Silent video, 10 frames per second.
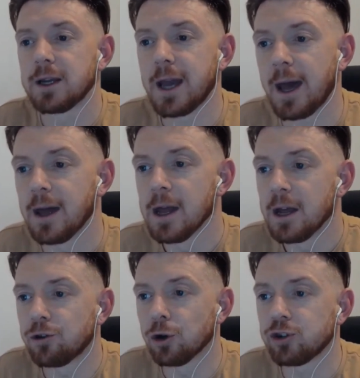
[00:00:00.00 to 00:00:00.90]
Yeah.
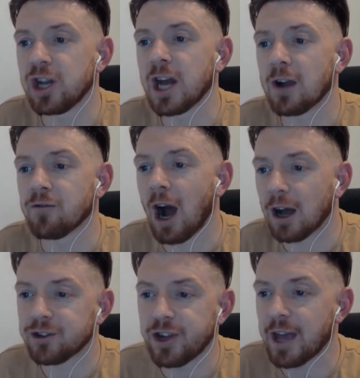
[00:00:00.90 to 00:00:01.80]
Jorginho
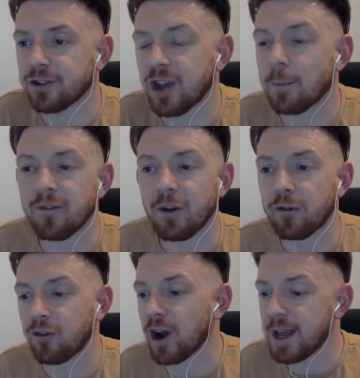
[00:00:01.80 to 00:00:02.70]
Rutter sets Somerville
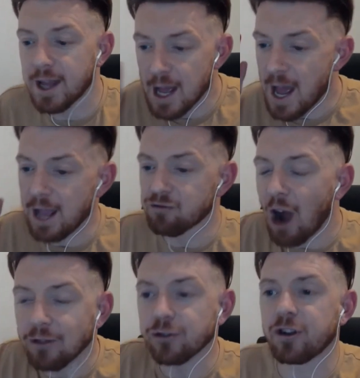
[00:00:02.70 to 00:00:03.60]
free. He
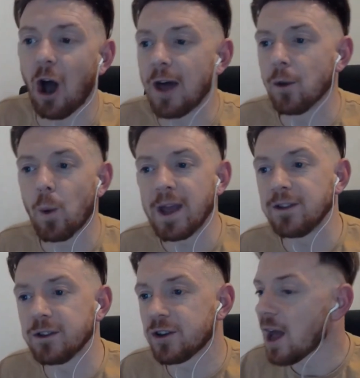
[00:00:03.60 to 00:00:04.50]
runs like the
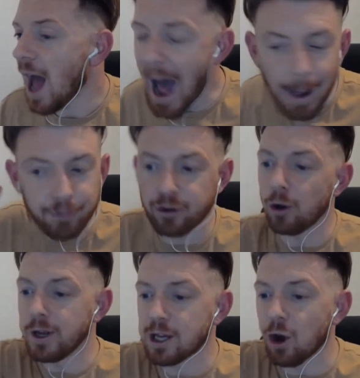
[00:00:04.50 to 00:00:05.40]
wind,
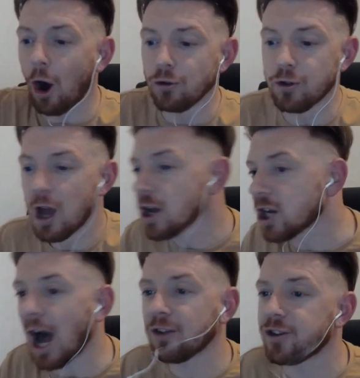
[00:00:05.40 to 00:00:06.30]
absolutely gone,
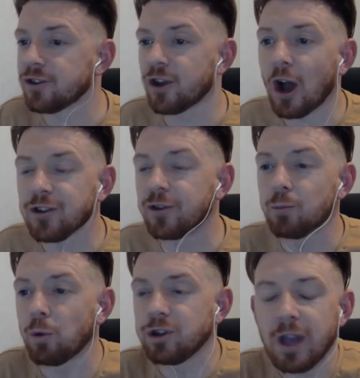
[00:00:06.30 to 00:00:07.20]
cuts inside.
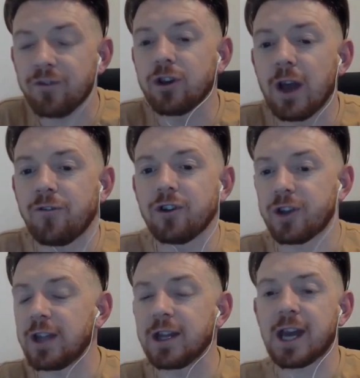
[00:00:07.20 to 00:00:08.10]
If you
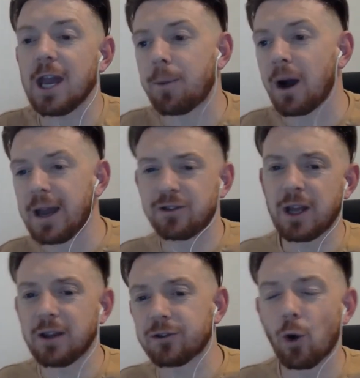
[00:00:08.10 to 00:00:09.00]
see the keeper,
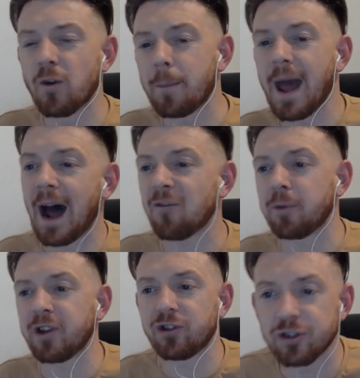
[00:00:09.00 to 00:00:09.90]
he's sort of a bit out of
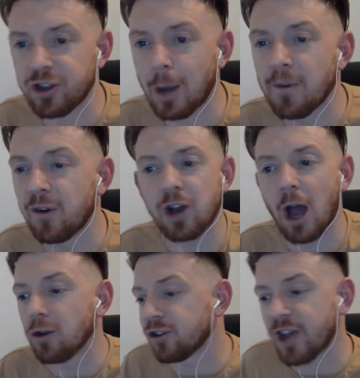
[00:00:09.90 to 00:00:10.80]
position. Somerville
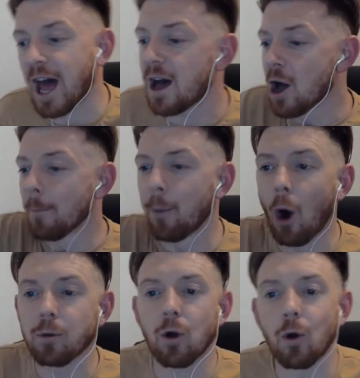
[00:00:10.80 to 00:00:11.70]
notices that.
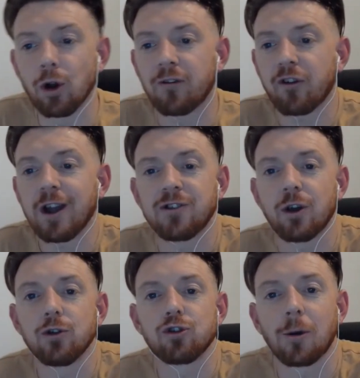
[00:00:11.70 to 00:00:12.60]
Bottom corner,
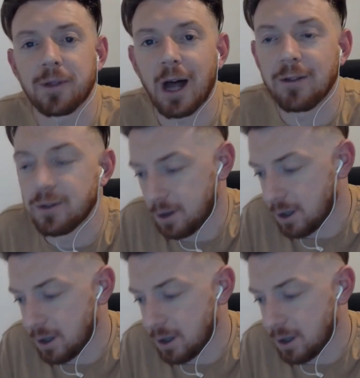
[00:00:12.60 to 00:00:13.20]
3-2, job done.